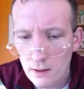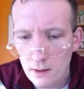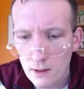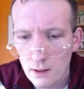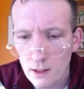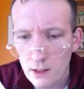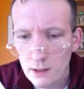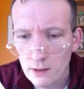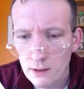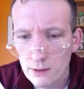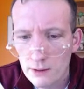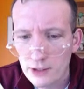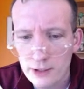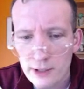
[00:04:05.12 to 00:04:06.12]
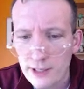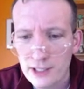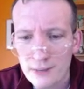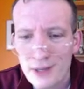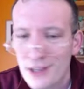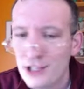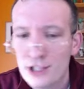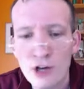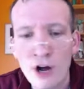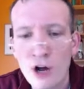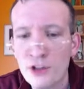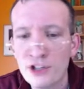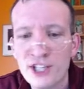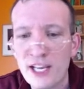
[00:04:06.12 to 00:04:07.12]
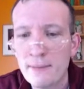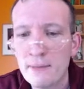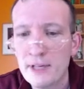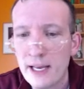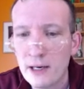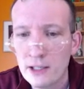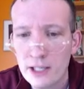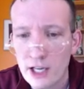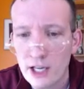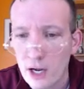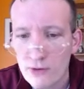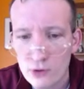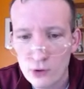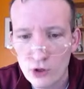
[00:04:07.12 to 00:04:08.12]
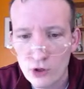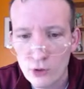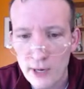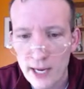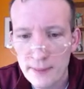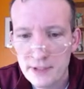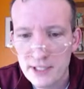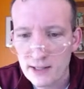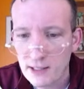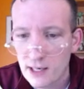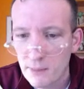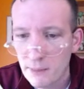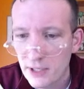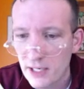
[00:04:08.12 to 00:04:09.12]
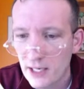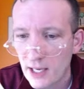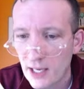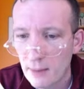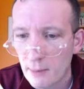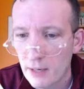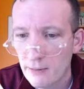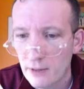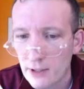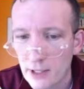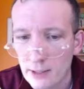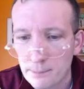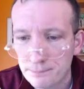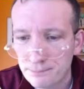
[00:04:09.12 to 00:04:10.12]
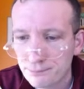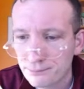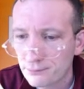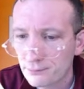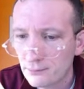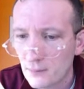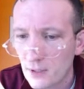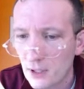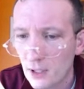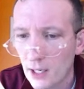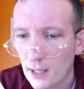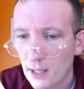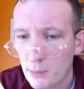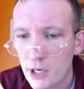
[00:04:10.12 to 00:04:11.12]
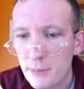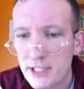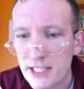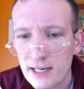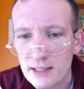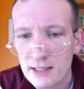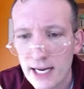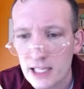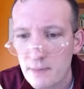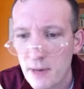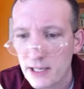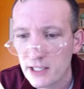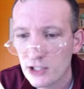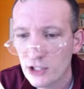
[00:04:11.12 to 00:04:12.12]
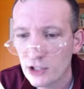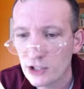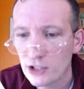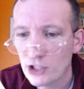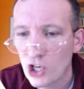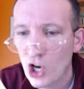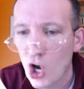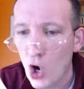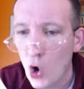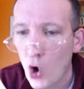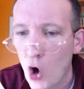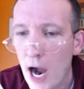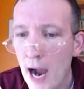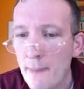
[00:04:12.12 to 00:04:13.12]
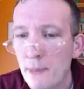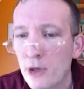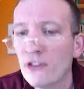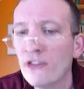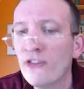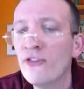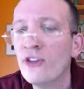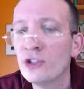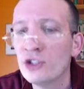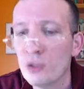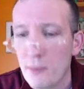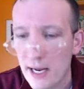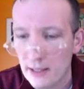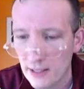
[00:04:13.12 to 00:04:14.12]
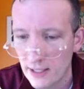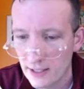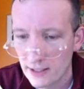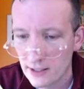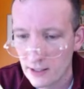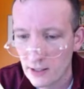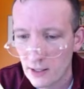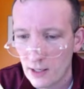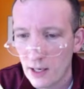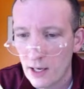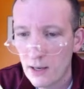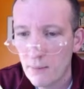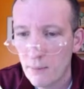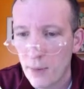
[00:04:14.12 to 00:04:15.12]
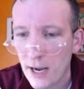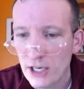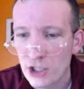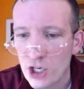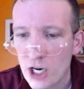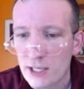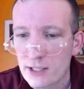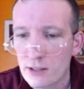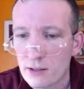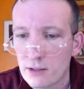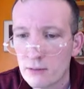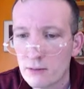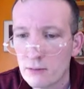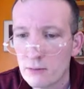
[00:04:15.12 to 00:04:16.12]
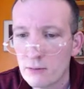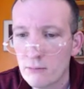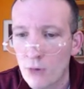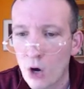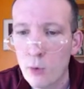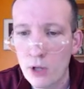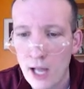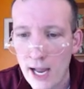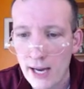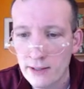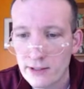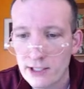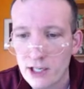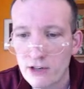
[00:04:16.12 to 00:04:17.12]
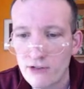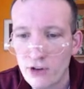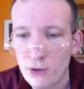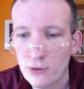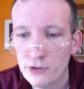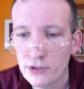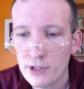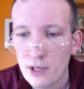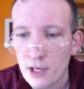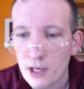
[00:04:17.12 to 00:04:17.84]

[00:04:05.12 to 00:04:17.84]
So here it is. This is all the same data you get off Google Maps. It's got the company name and everything. And I'm going to be sending text messages, so I'm going to filter my list by just mobile lines, cell phones,